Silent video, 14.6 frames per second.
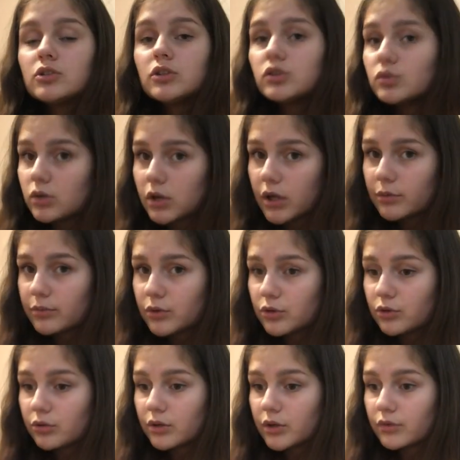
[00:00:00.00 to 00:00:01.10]
is what I've been
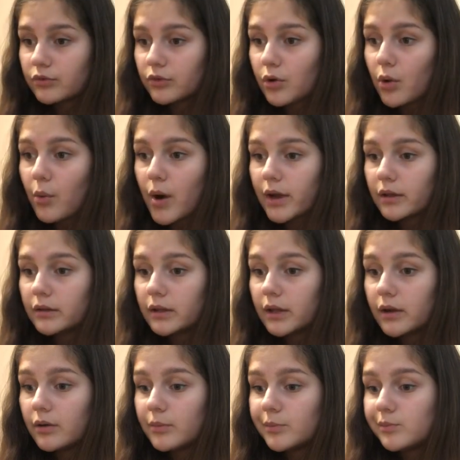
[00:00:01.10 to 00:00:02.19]
doing for a while
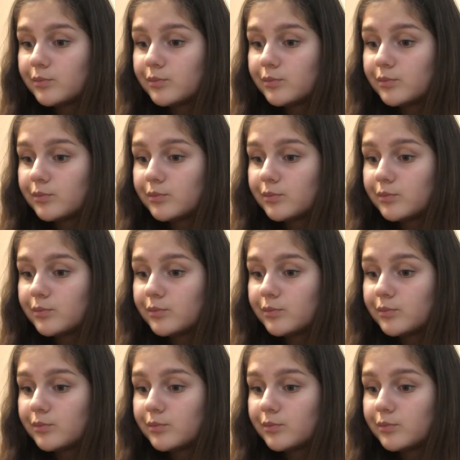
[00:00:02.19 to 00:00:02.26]
now.